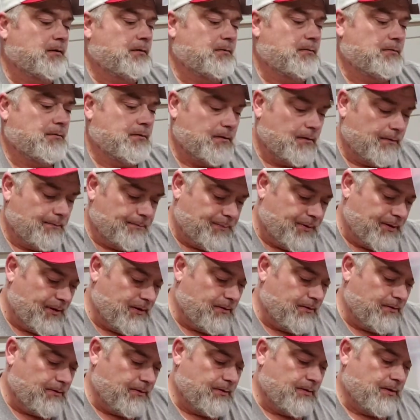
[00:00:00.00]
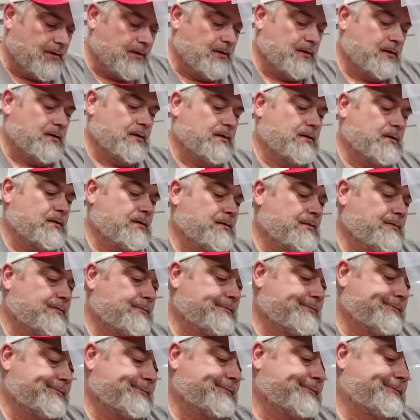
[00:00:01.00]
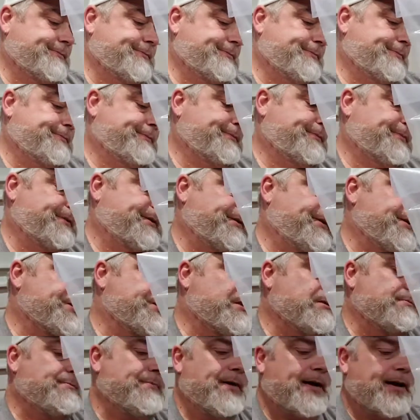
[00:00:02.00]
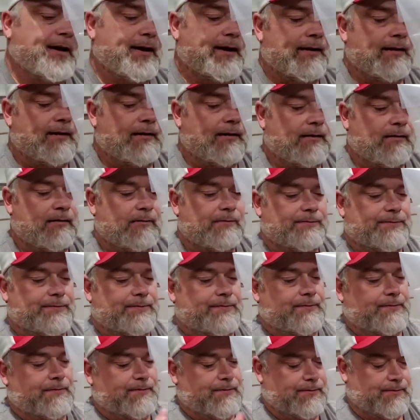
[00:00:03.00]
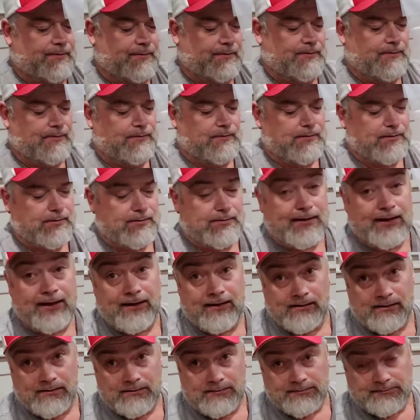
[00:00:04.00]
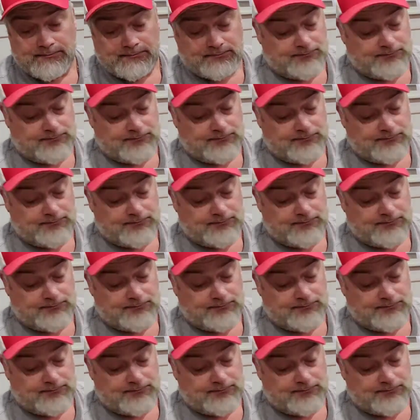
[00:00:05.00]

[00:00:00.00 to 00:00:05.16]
I'm gonna peel the original bag off, or down.